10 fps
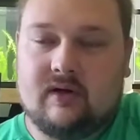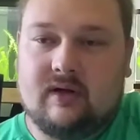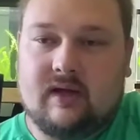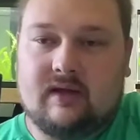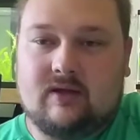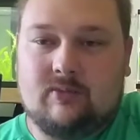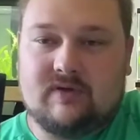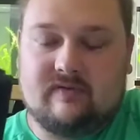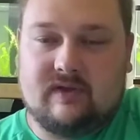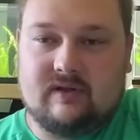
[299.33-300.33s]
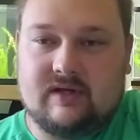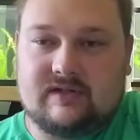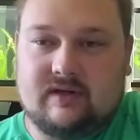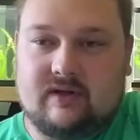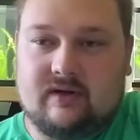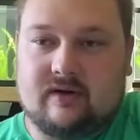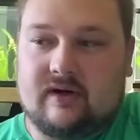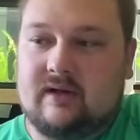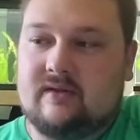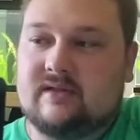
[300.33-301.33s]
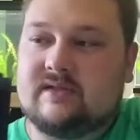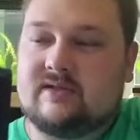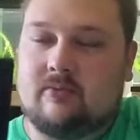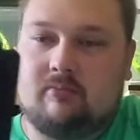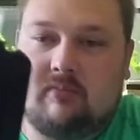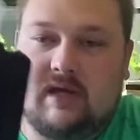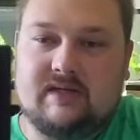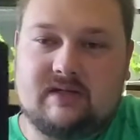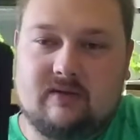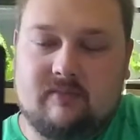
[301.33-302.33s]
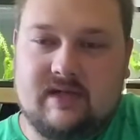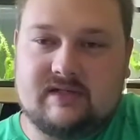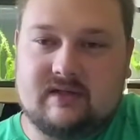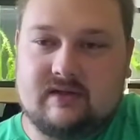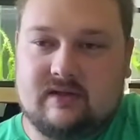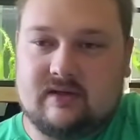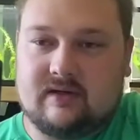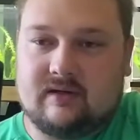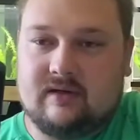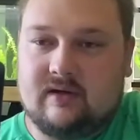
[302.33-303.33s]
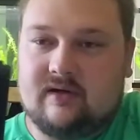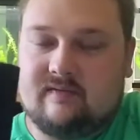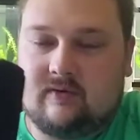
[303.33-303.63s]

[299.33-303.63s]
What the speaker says: and keeps everything nice and clear. And this is an amazing, amazing thing for